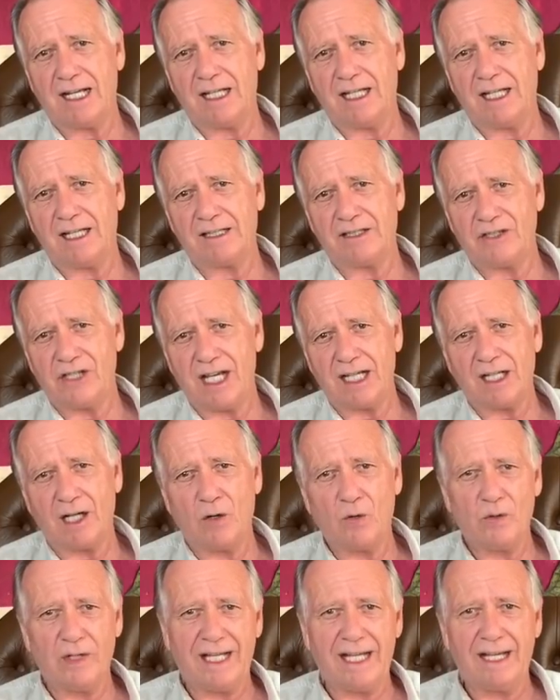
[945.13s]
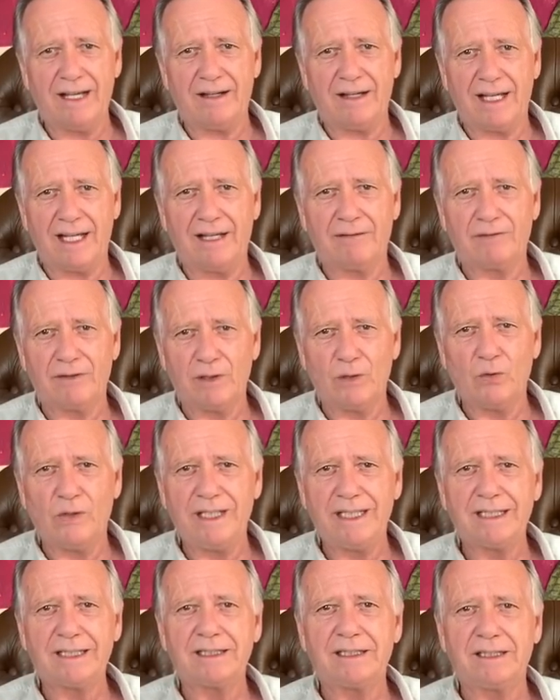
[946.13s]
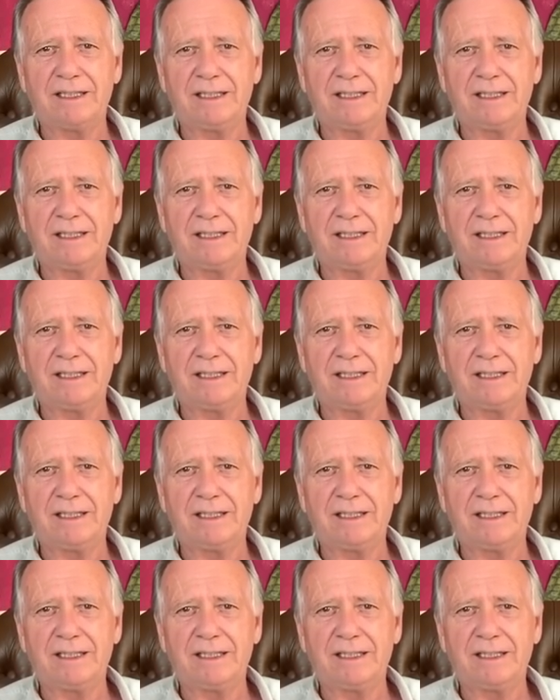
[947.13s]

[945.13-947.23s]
a check every week